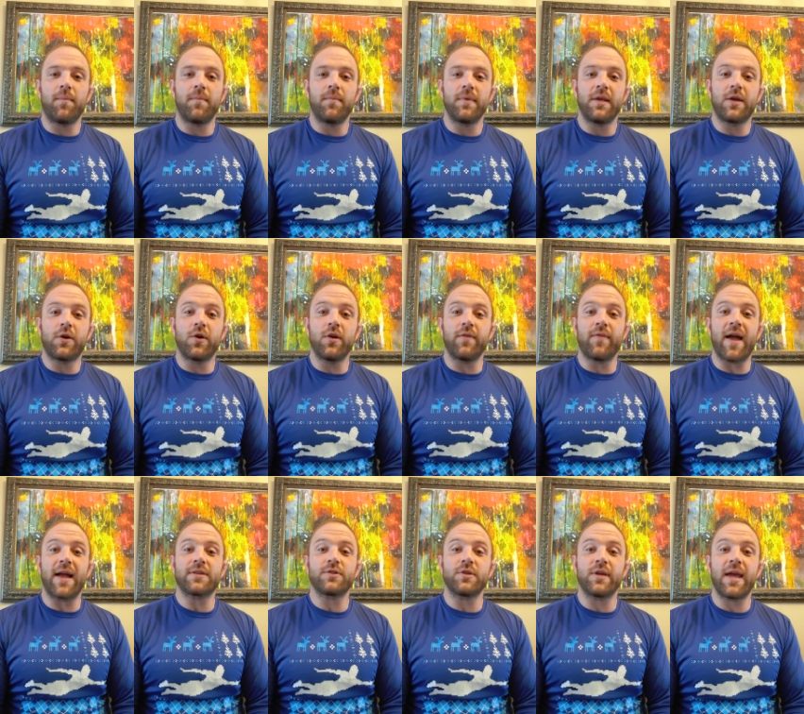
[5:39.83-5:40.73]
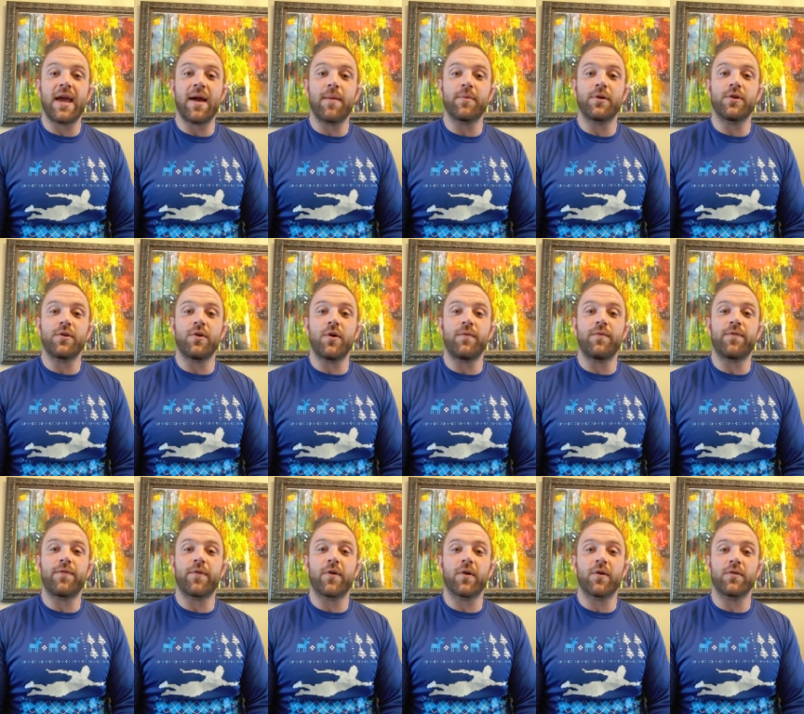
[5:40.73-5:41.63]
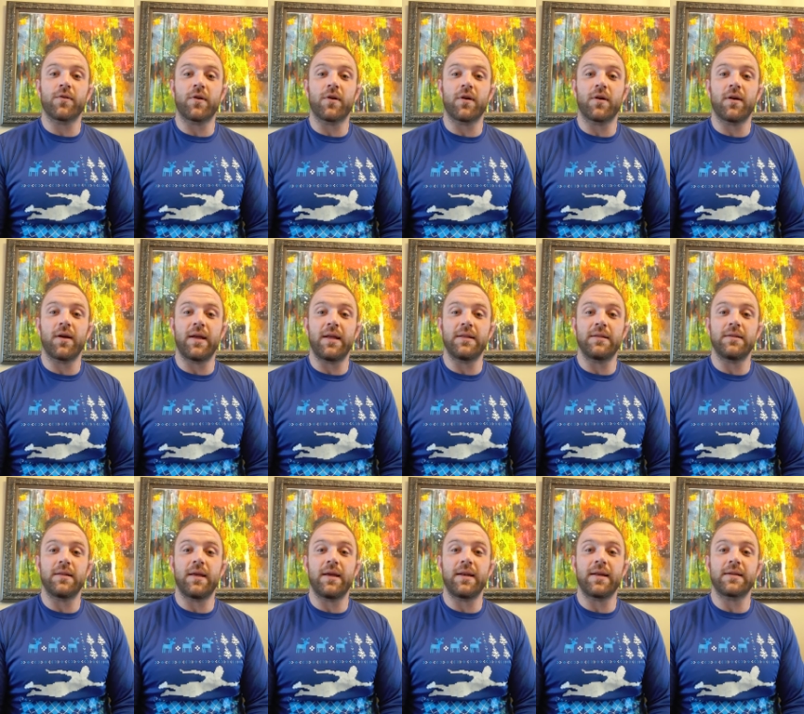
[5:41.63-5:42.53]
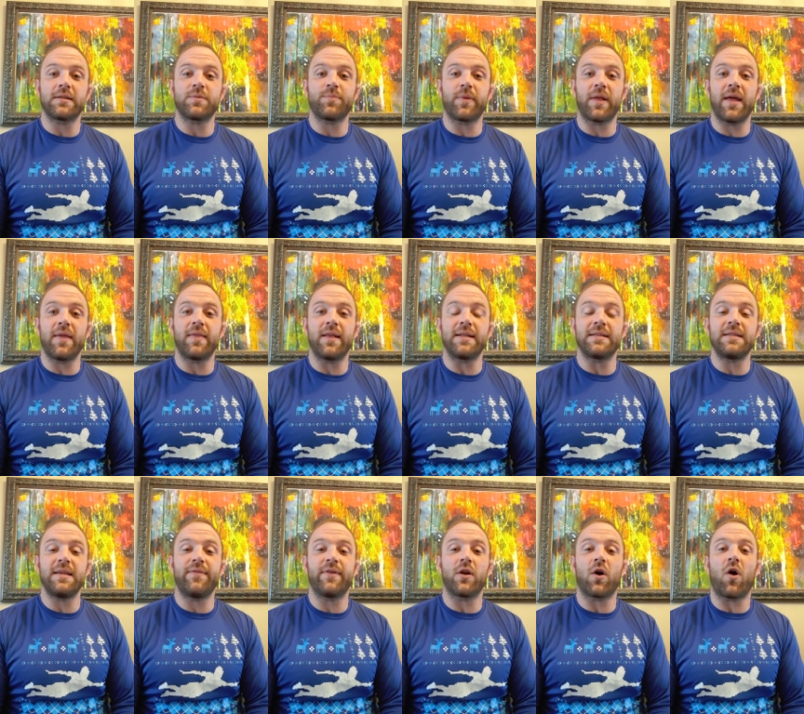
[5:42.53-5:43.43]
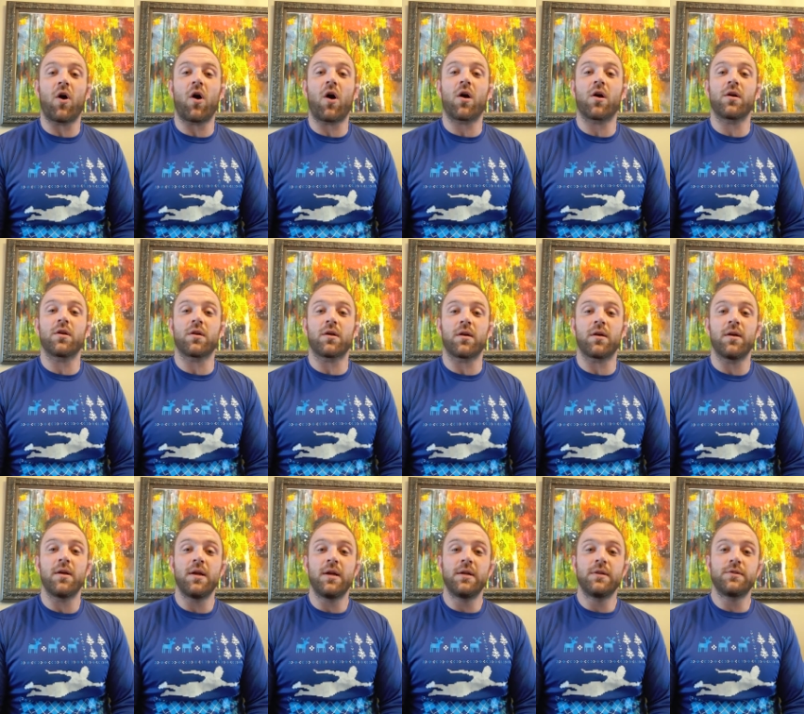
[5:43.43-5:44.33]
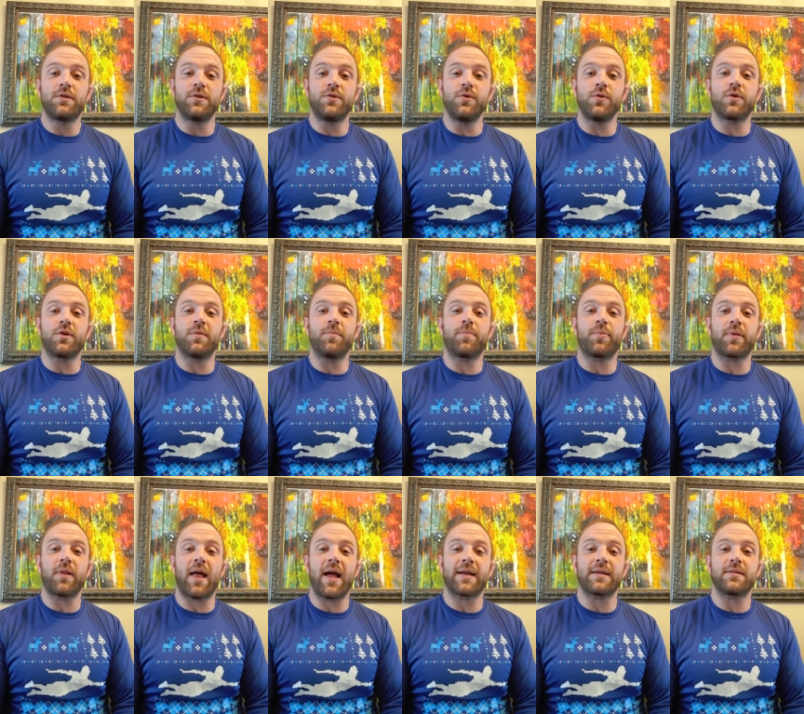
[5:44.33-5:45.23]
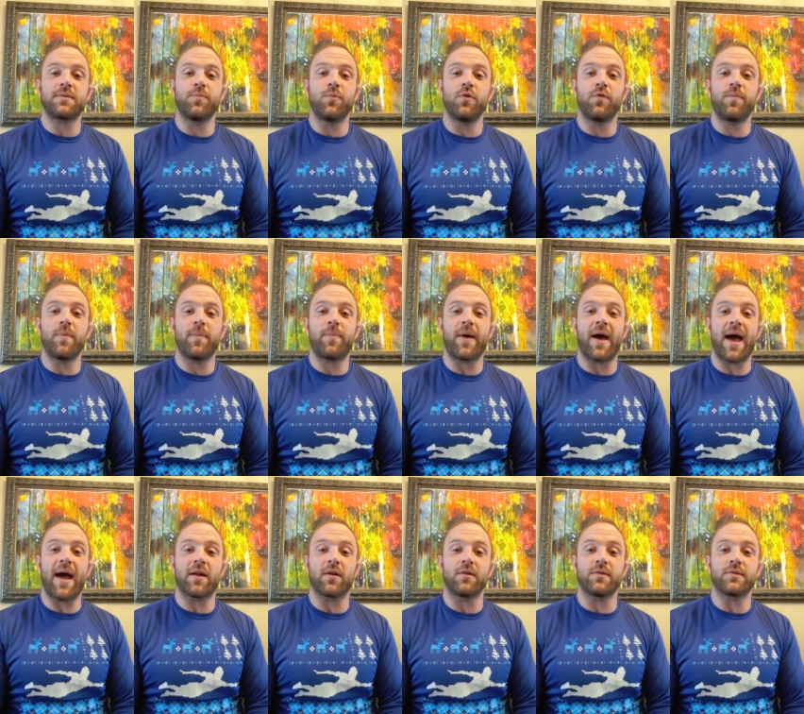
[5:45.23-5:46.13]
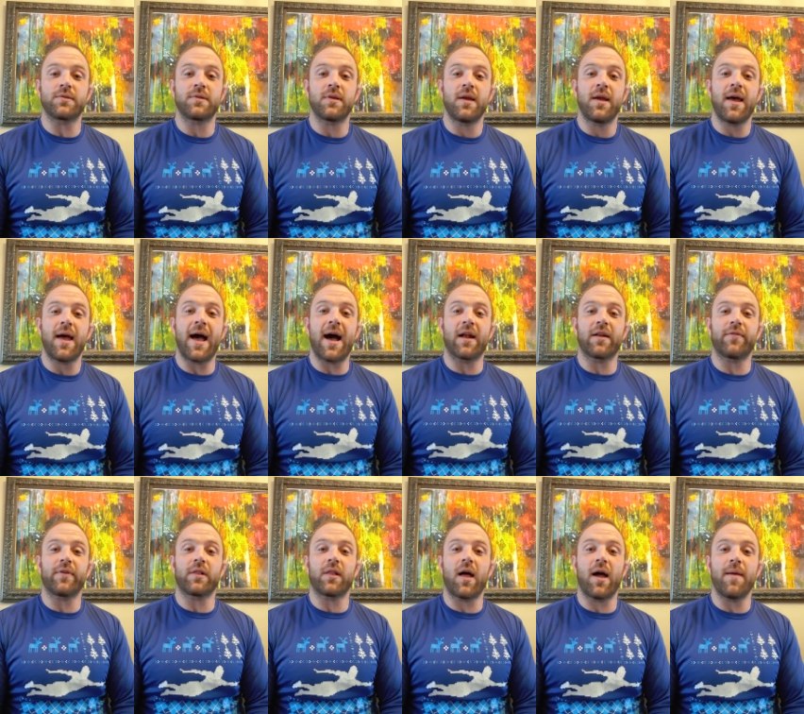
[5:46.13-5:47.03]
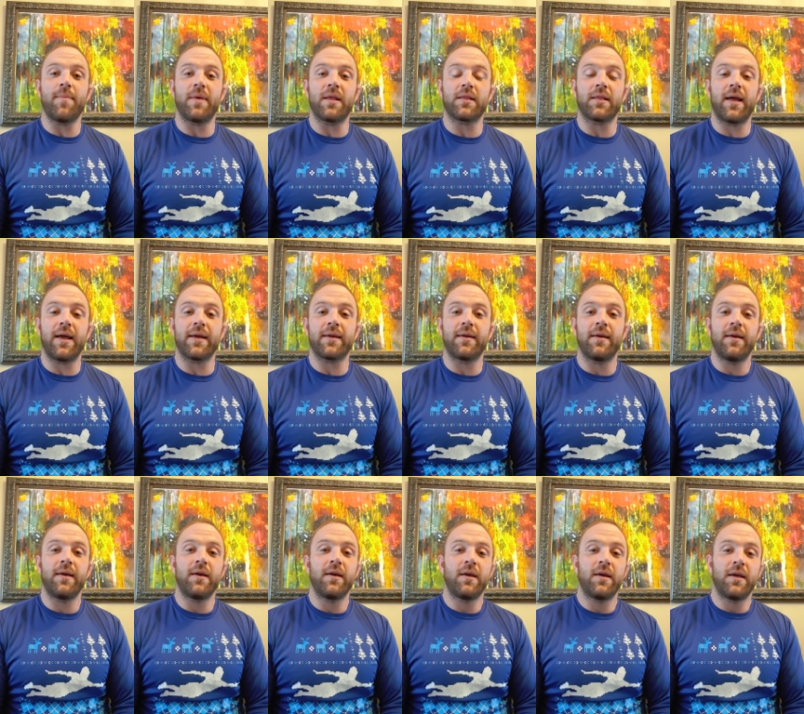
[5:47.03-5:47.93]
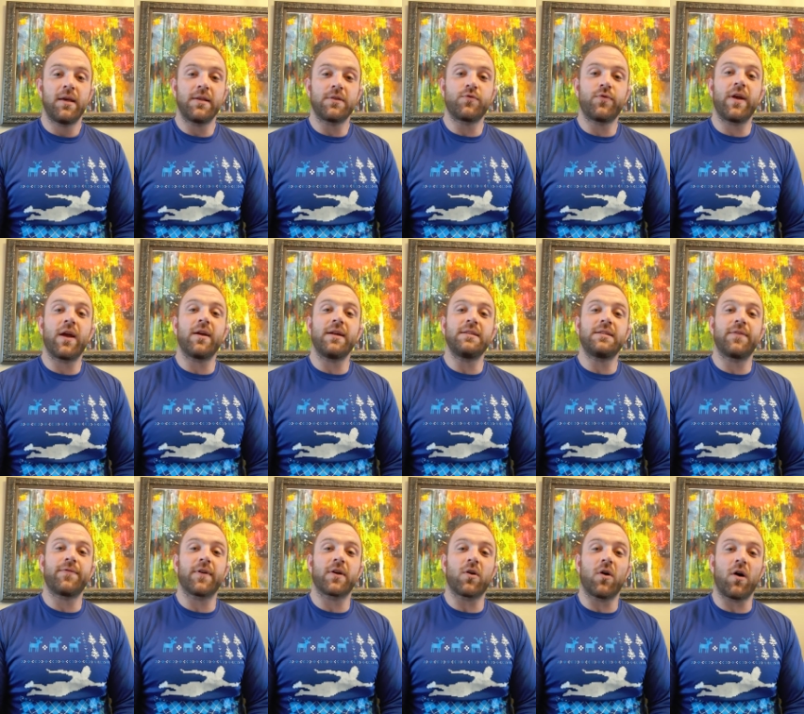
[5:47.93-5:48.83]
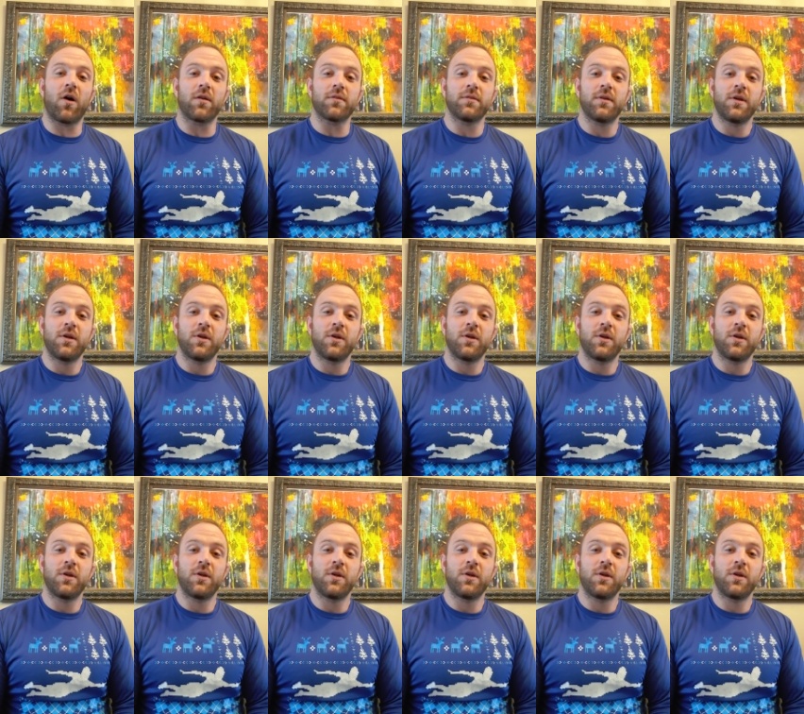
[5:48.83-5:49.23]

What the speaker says: he could have actually hammered it in further and explained that it's even harder to do complex movement patterns out of alignment. Like, it's very difficult